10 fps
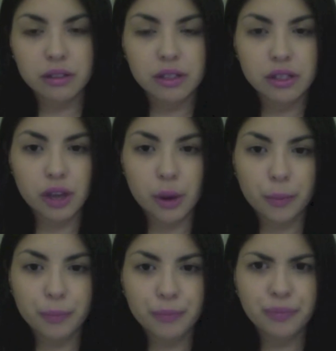So,
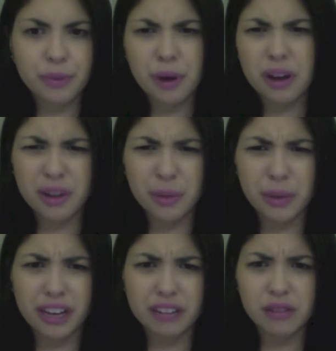and probably the
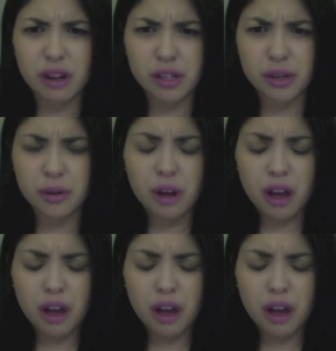week also.